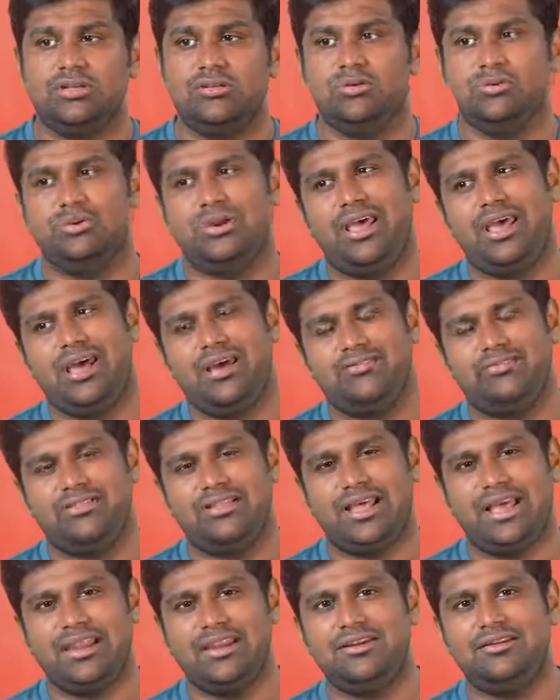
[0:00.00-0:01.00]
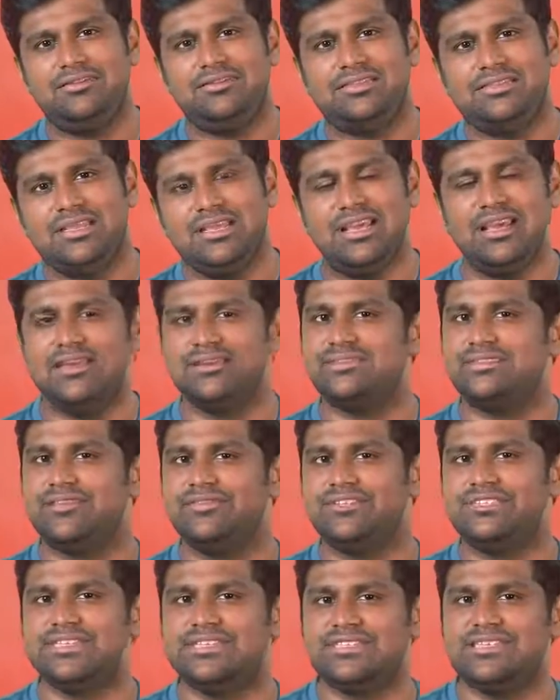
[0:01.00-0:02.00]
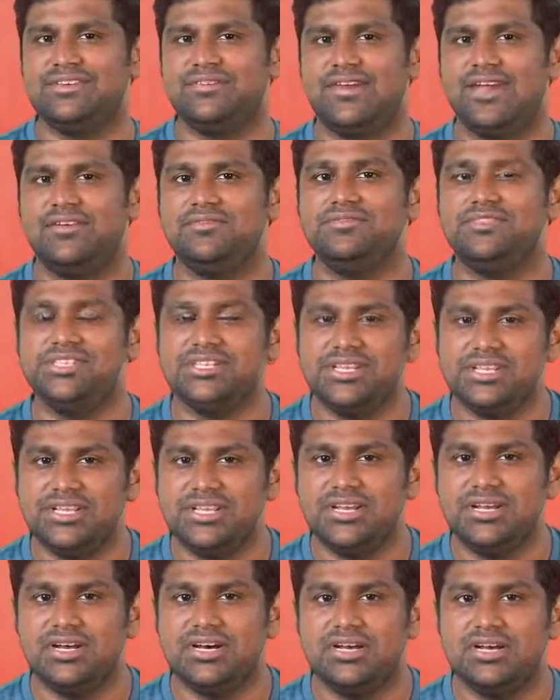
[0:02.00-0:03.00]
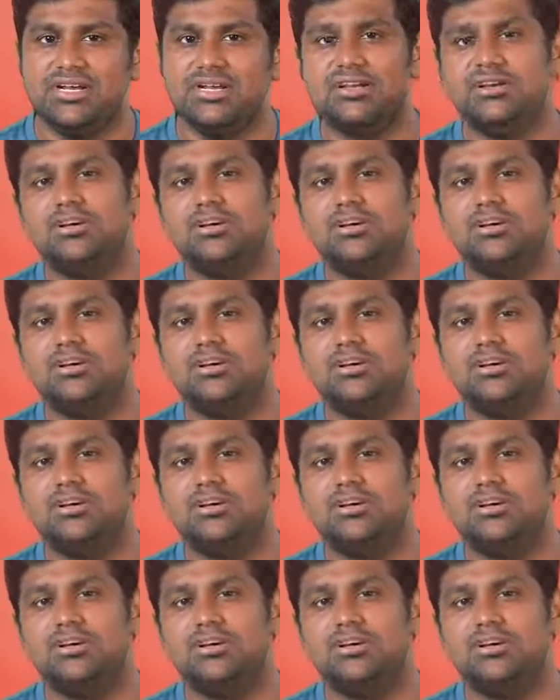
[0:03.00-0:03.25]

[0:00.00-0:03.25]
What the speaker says: Would I have liked to see a 765G here?